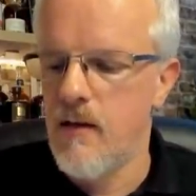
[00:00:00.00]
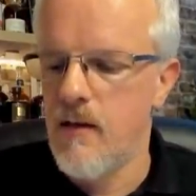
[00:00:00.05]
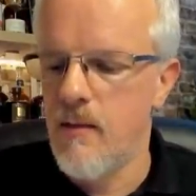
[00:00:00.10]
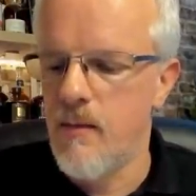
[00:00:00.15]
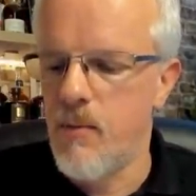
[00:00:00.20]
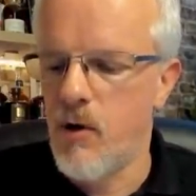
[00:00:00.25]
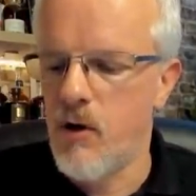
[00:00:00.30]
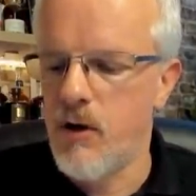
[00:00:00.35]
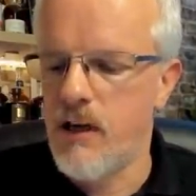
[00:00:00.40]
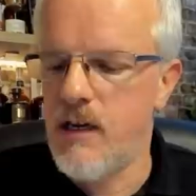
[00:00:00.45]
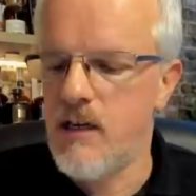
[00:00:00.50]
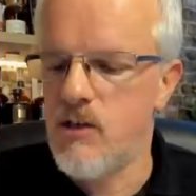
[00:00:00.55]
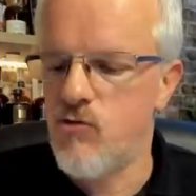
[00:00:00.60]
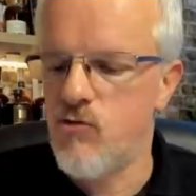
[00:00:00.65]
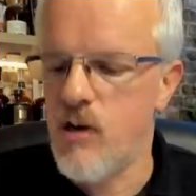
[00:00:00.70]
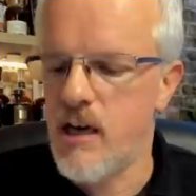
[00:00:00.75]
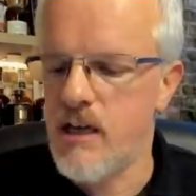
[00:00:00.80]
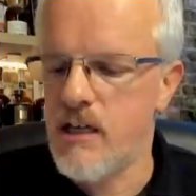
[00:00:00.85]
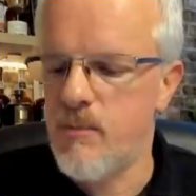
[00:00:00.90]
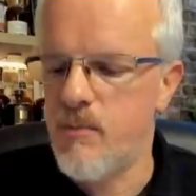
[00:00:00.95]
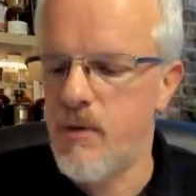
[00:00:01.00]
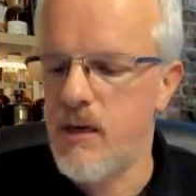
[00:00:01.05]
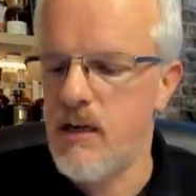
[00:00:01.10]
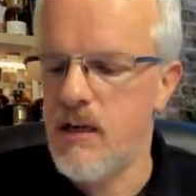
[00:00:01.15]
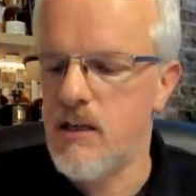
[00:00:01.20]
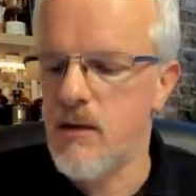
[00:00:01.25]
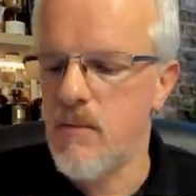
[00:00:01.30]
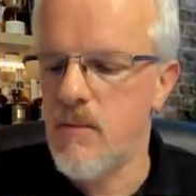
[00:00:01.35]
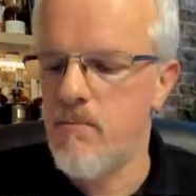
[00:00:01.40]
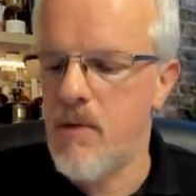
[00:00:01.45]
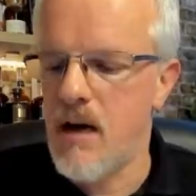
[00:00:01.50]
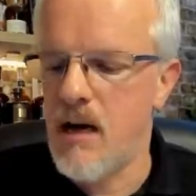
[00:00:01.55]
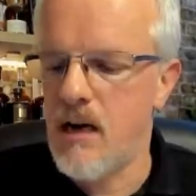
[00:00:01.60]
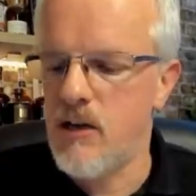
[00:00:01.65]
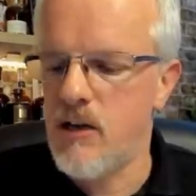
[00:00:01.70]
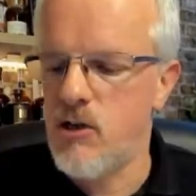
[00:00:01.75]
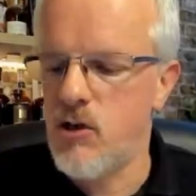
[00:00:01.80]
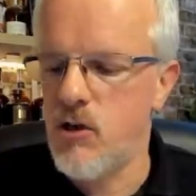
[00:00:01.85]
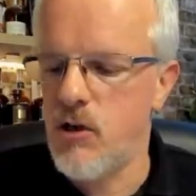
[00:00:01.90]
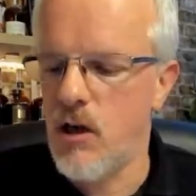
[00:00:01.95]
The body has raspberries,
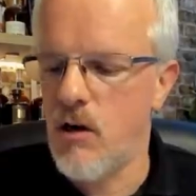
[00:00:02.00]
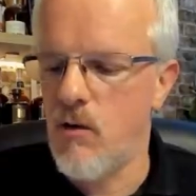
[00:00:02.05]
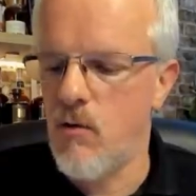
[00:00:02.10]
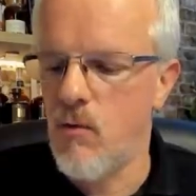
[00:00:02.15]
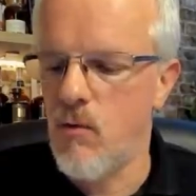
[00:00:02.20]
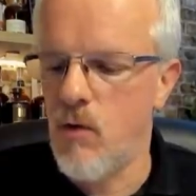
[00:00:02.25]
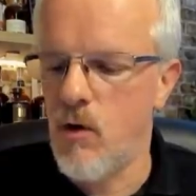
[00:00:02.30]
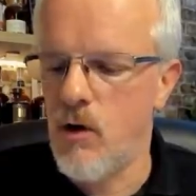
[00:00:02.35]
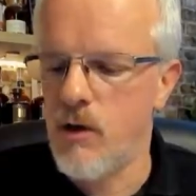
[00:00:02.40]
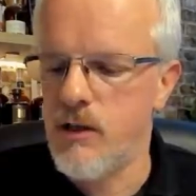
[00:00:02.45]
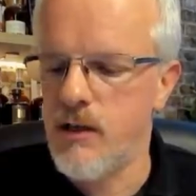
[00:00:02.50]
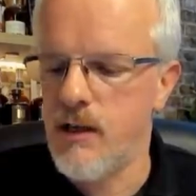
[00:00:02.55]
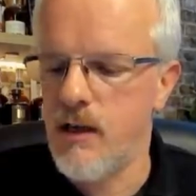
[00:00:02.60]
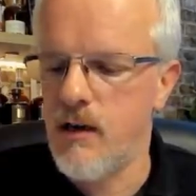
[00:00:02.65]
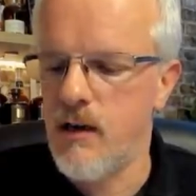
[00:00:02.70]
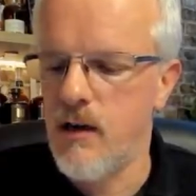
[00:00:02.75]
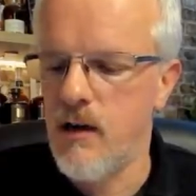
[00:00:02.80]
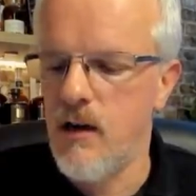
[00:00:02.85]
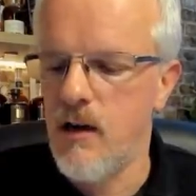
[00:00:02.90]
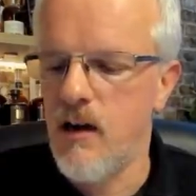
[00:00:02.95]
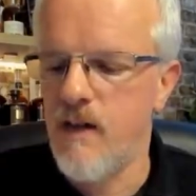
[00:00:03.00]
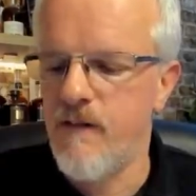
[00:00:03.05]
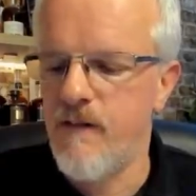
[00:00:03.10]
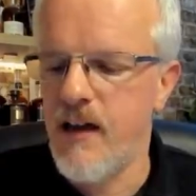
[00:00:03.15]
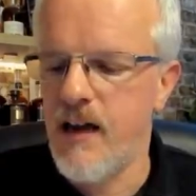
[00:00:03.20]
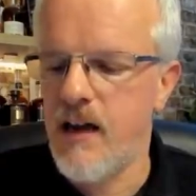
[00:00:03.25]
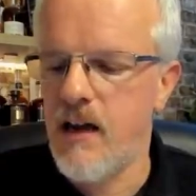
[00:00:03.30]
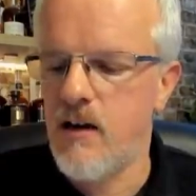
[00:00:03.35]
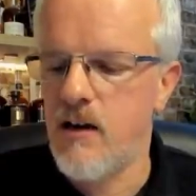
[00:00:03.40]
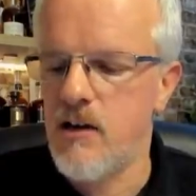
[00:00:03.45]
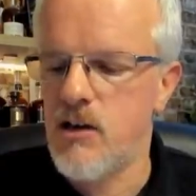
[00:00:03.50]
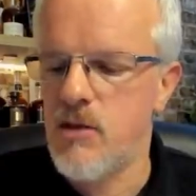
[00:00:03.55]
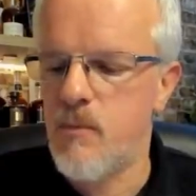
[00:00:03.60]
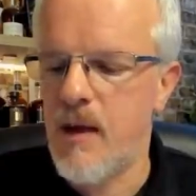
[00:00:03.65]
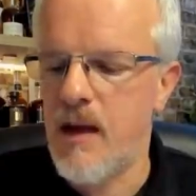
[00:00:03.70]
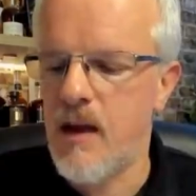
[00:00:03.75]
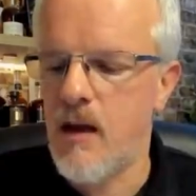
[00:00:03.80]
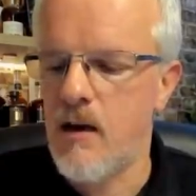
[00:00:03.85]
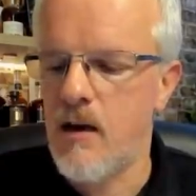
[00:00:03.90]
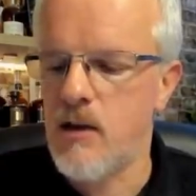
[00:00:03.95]
barley sugar, water, a very
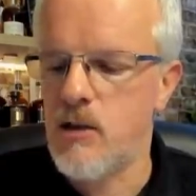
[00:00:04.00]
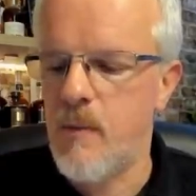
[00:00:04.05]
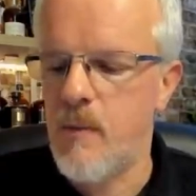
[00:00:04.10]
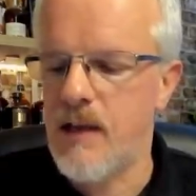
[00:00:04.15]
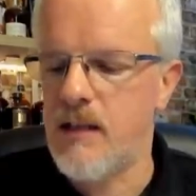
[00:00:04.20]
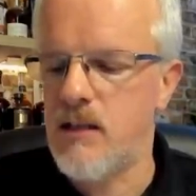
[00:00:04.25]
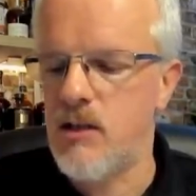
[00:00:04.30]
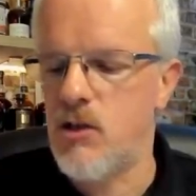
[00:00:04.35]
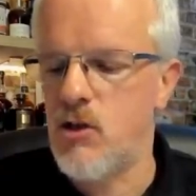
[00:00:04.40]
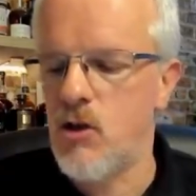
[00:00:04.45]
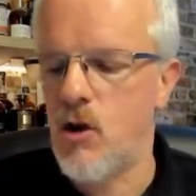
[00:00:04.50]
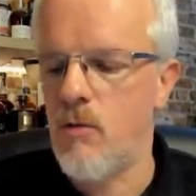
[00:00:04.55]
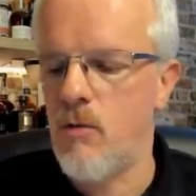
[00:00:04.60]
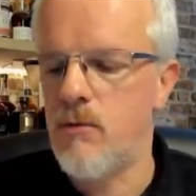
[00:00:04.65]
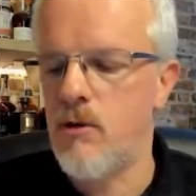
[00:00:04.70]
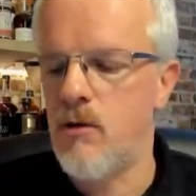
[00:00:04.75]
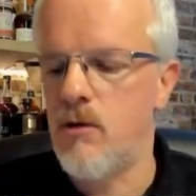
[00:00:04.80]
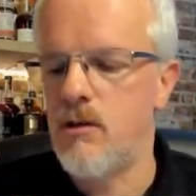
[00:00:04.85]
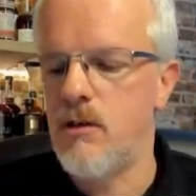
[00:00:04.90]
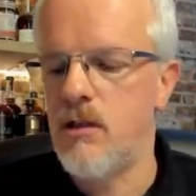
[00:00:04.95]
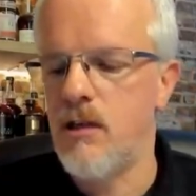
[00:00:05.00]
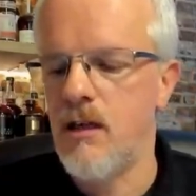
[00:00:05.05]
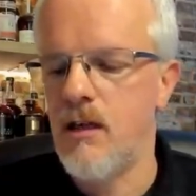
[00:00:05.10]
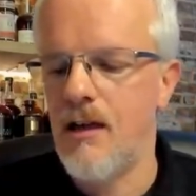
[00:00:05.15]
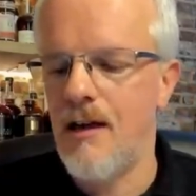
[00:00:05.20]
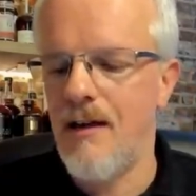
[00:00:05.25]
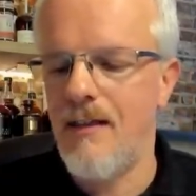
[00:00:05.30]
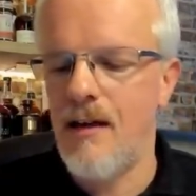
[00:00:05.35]
unexpected top note, and